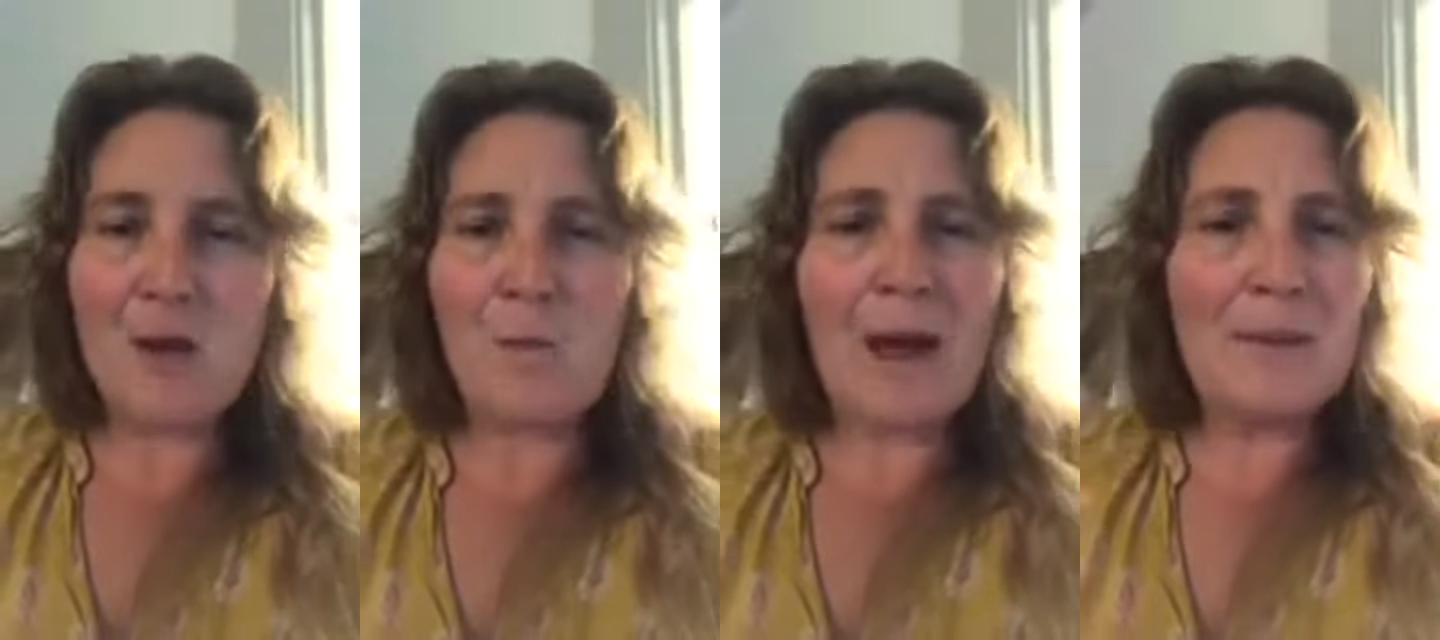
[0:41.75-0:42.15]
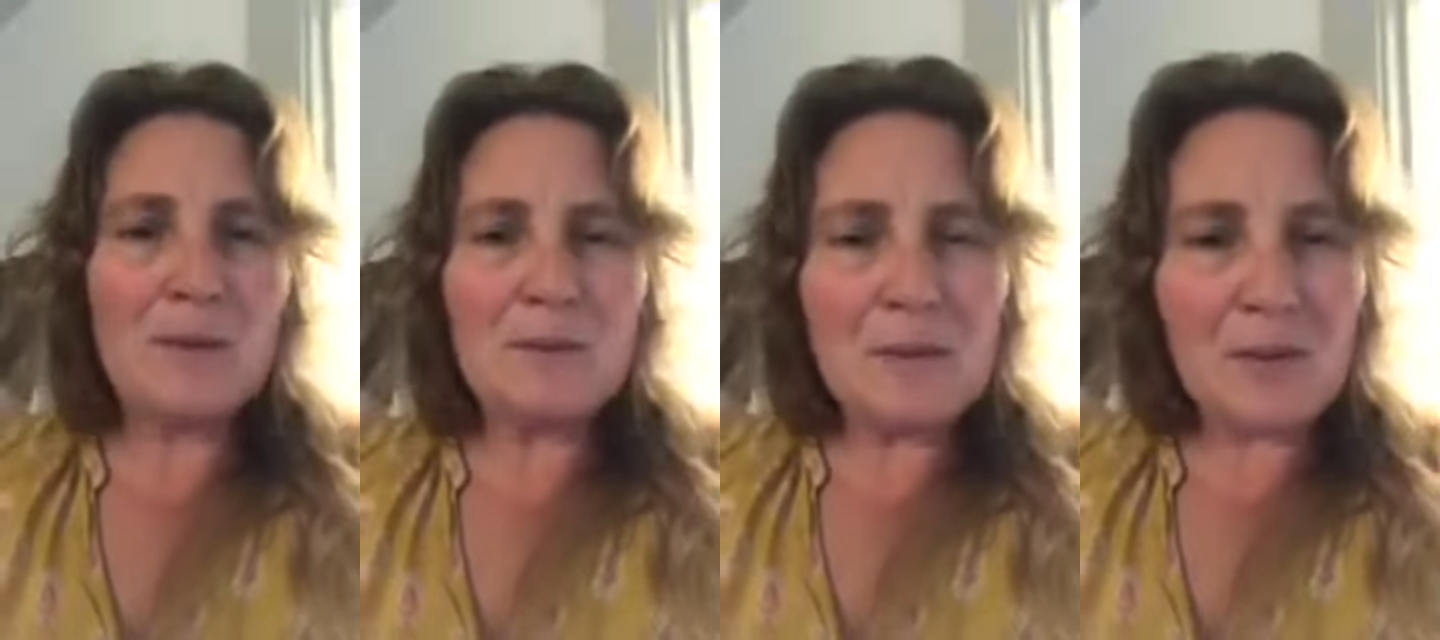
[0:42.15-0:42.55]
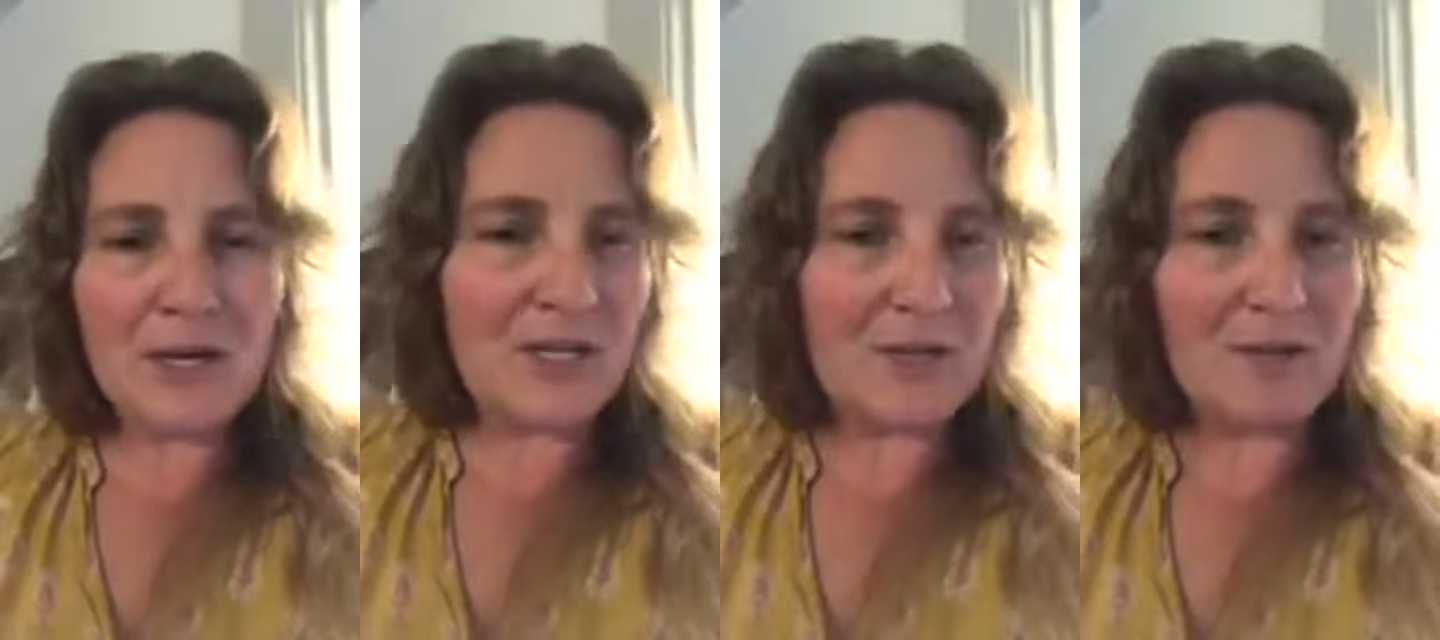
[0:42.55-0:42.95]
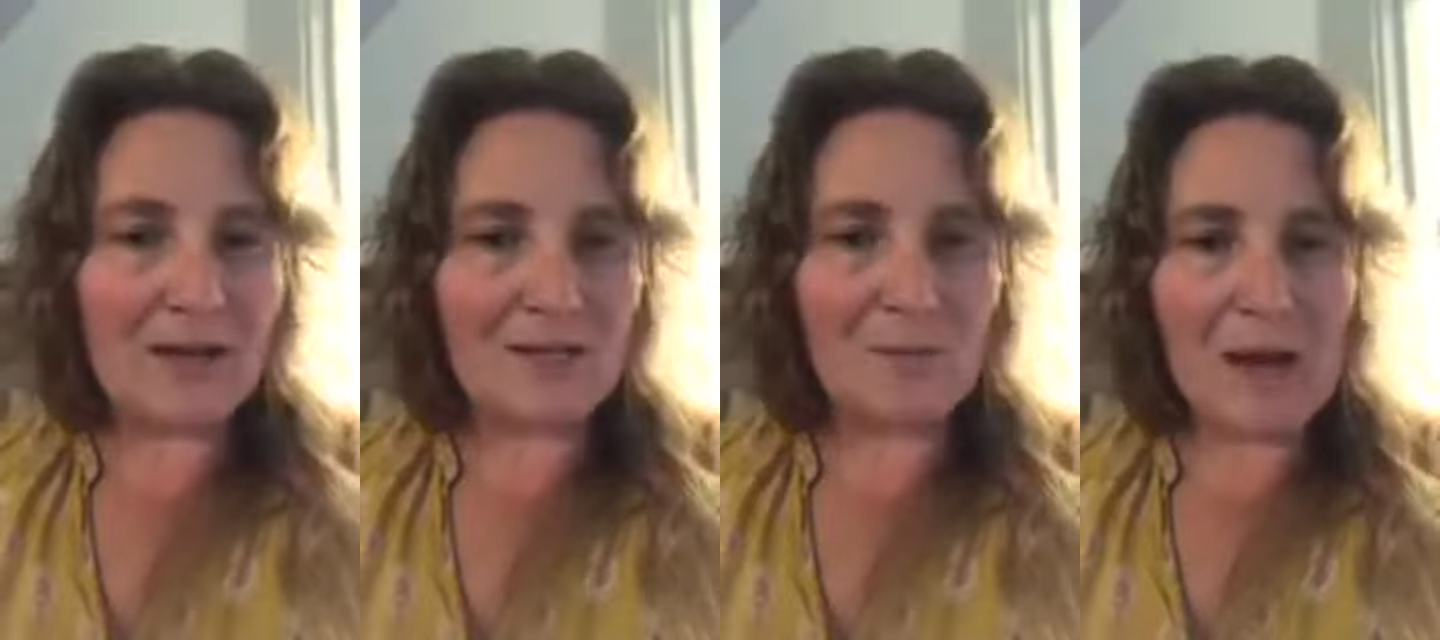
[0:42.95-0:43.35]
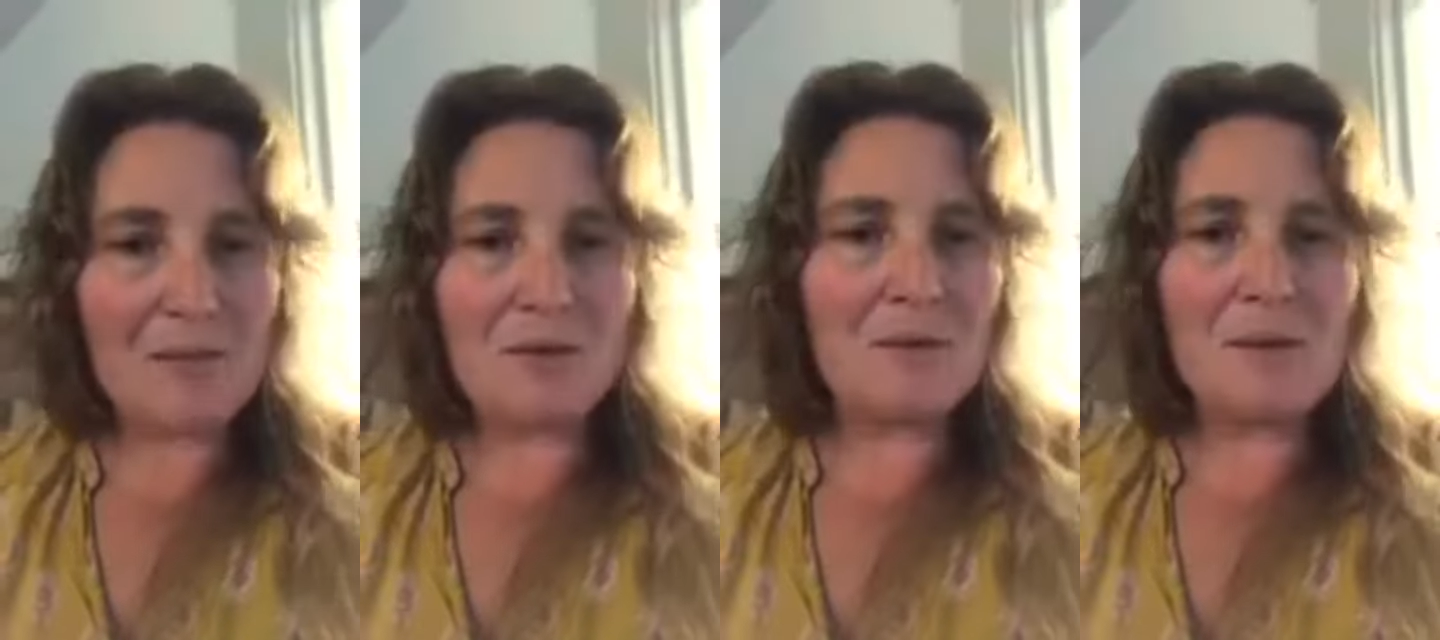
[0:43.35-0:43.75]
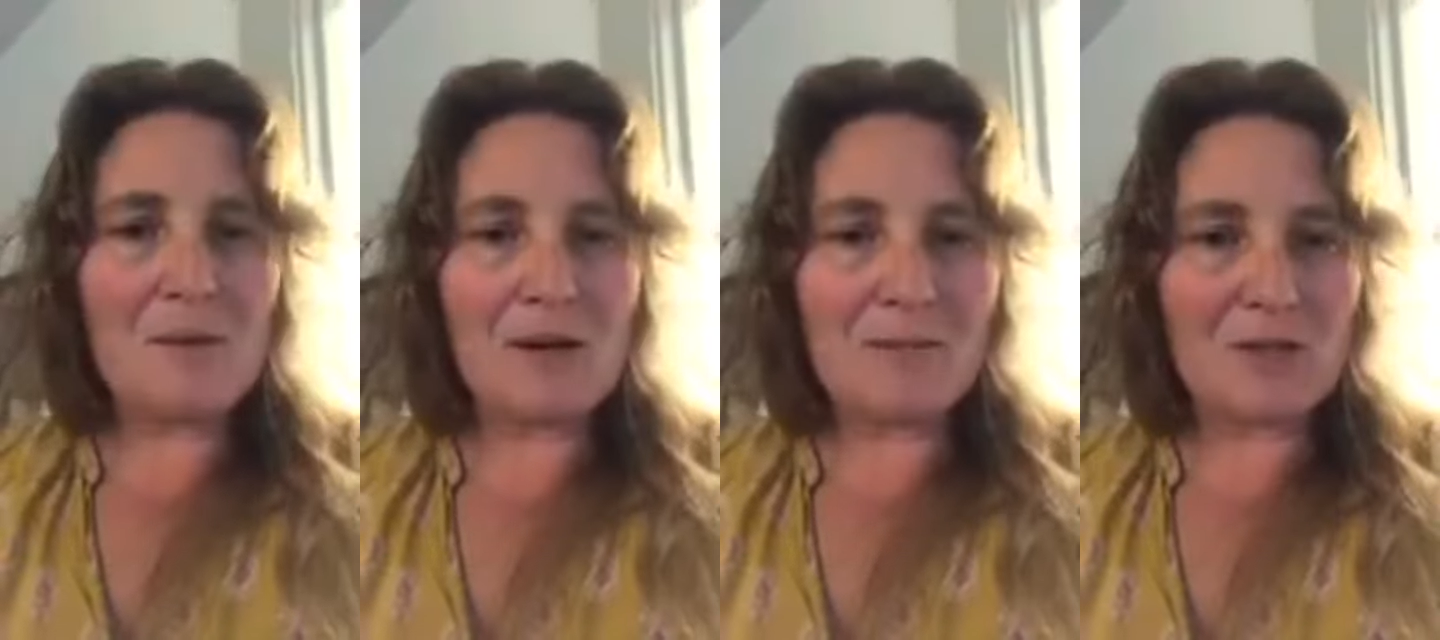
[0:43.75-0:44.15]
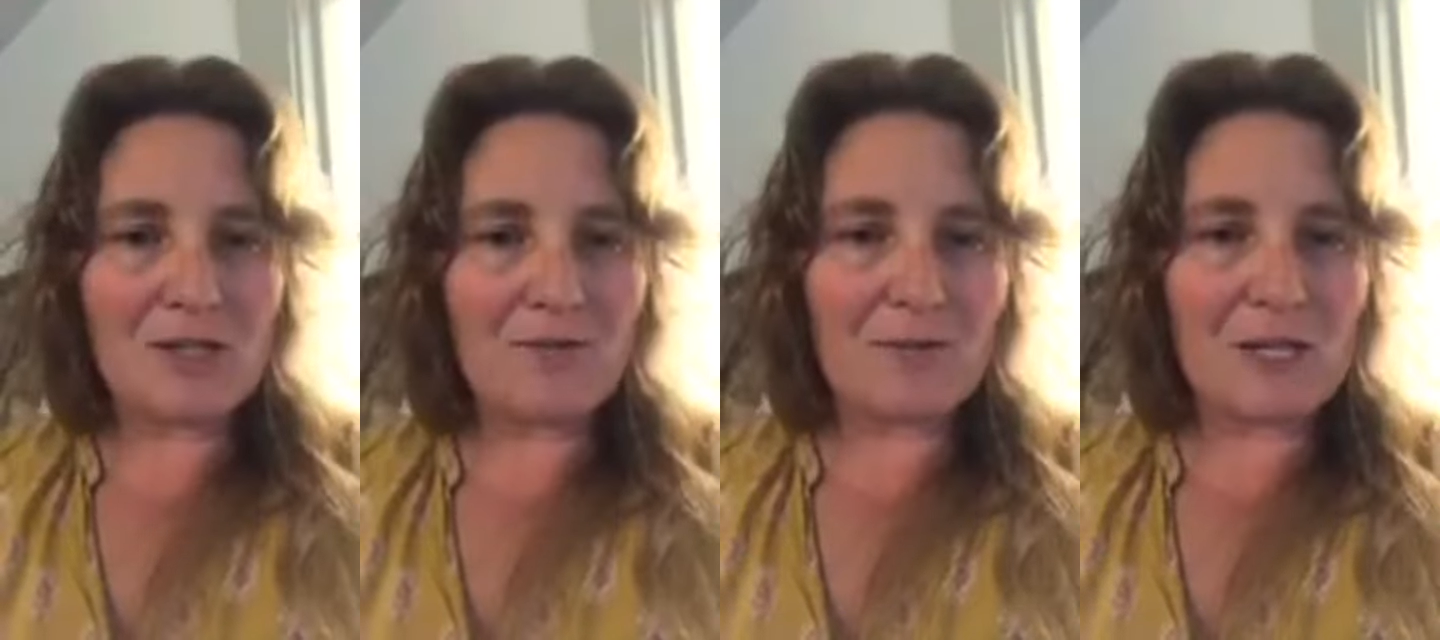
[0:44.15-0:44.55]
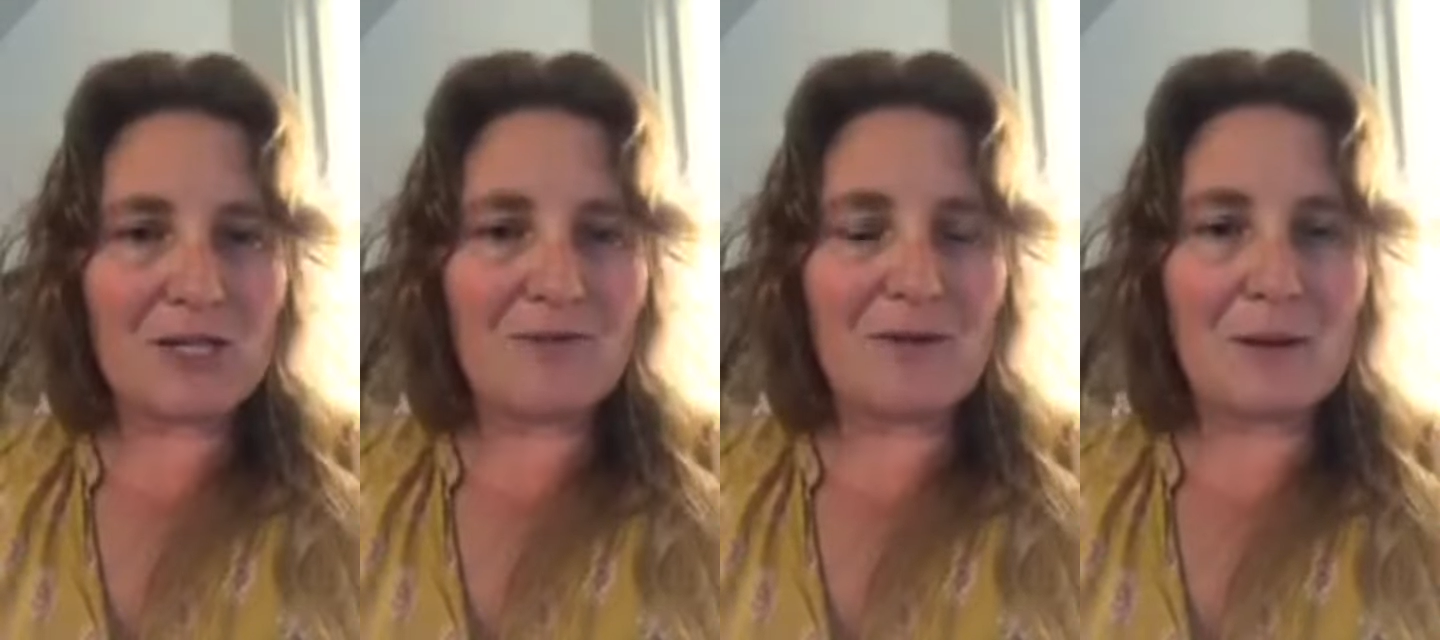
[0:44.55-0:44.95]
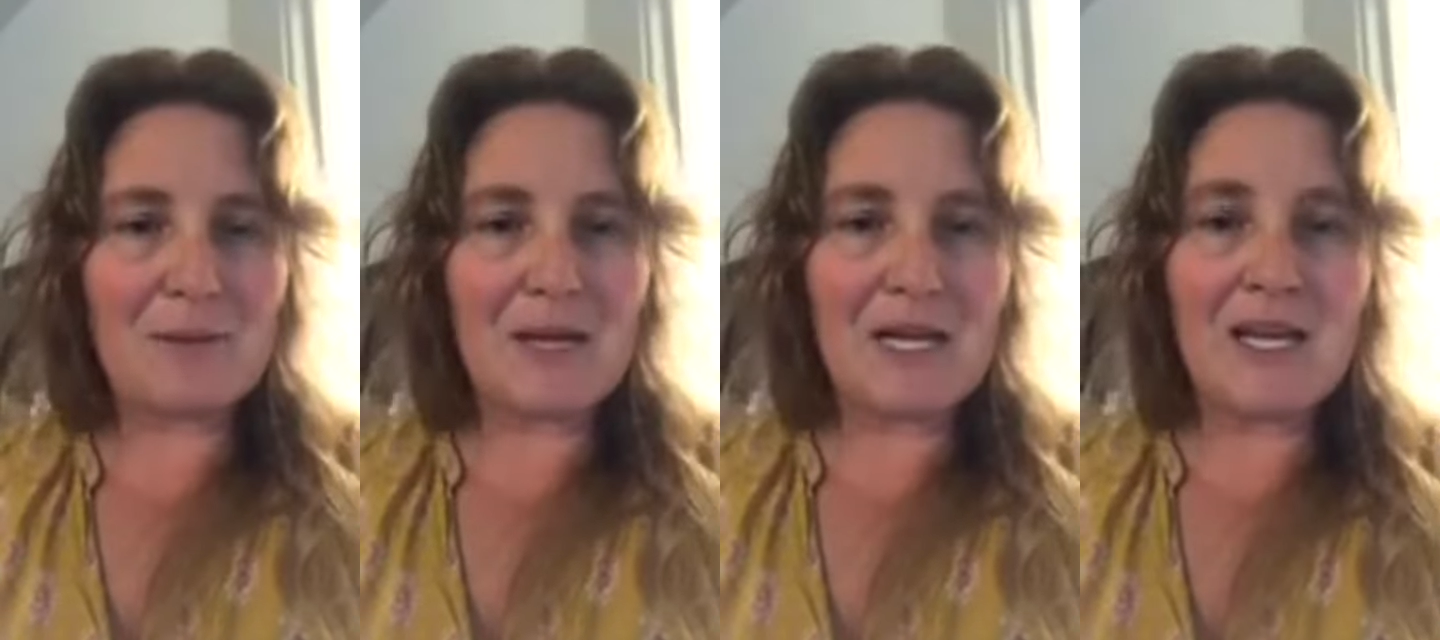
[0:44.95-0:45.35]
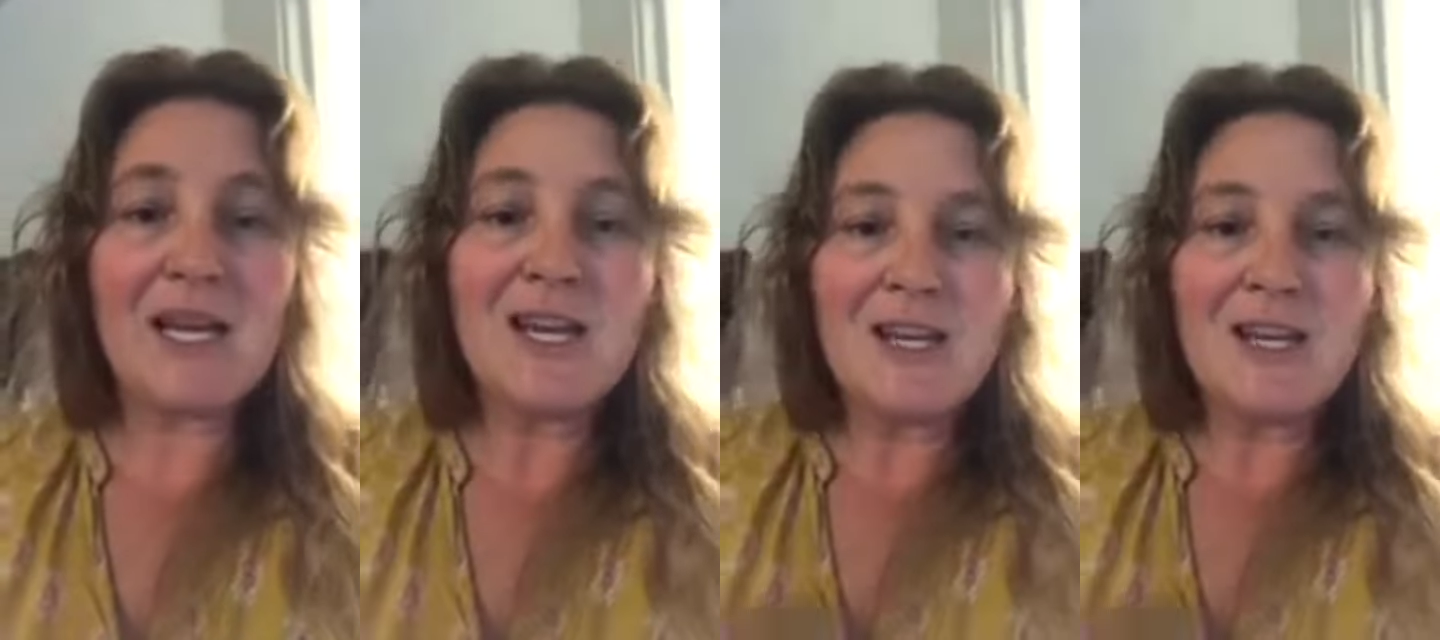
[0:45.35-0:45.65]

Why would we want to do this? Why would we want to push inflammation from our body?